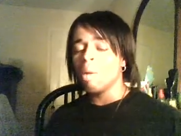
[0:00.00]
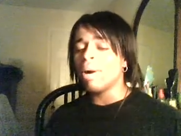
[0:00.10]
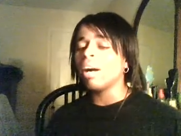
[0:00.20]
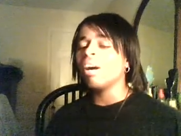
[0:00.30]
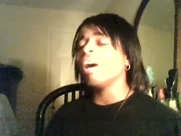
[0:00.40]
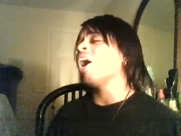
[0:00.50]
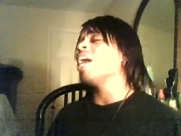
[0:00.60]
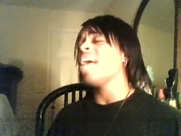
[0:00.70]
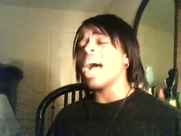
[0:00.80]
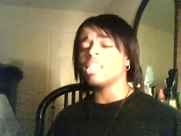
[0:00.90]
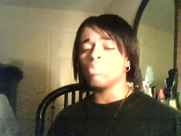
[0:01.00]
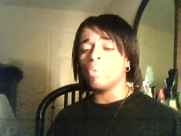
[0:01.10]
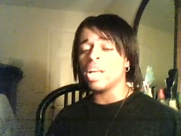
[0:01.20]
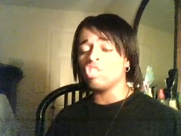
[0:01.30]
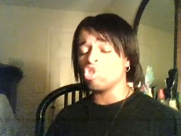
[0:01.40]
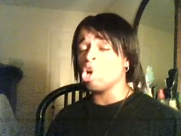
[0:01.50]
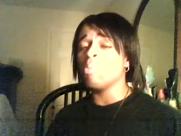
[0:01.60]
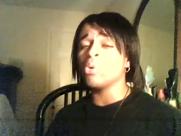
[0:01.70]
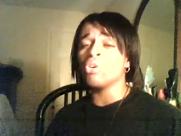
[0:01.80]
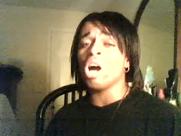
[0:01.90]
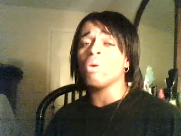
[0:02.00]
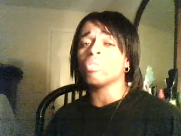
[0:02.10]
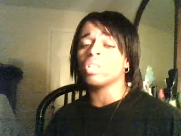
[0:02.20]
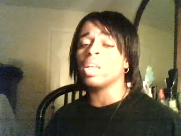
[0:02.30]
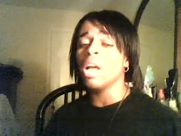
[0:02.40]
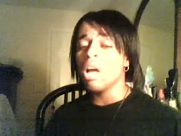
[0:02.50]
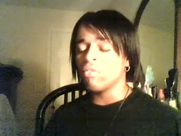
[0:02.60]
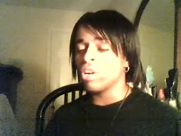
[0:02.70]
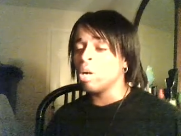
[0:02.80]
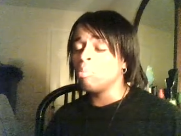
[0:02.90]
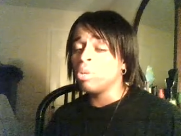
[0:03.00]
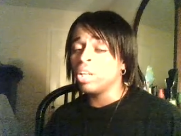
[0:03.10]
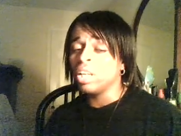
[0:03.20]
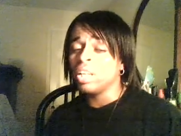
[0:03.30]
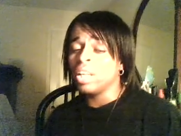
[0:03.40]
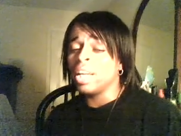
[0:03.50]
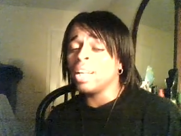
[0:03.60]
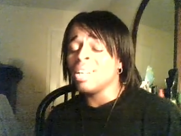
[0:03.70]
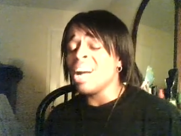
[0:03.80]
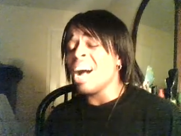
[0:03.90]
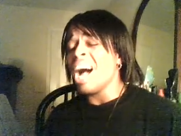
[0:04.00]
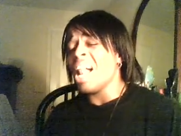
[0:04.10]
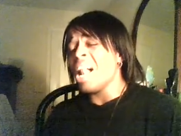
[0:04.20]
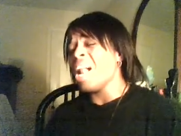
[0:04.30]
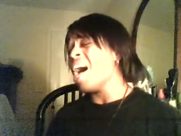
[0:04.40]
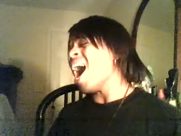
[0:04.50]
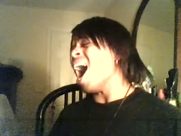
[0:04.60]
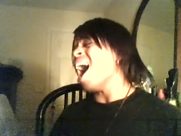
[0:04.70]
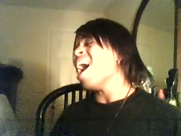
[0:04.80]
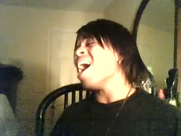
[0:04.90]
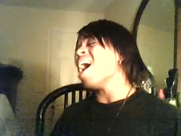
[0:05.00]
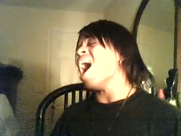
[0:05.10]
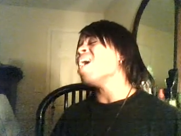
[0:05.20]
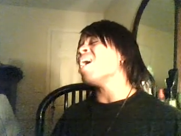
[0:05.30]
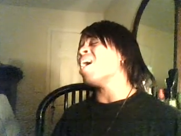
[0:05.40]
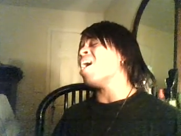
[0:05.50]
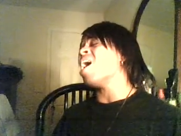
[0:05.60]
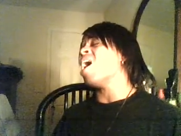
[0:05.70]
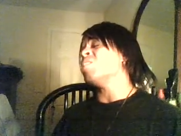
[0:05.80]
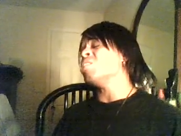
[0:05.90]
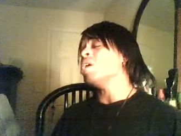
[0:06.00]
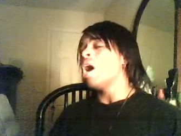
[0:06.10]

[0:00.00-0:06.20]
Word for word: My heart has been so broken from being alone